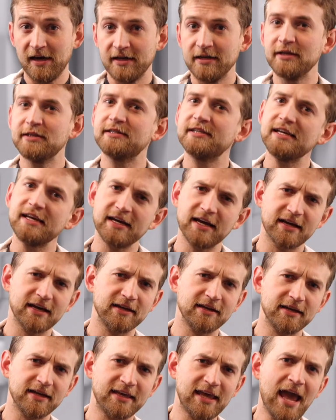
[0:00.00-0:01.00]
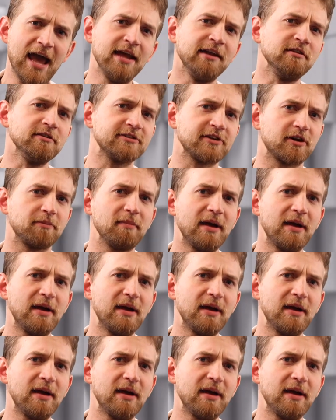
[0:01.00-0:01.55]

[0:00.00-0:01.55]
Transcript: You see, candles are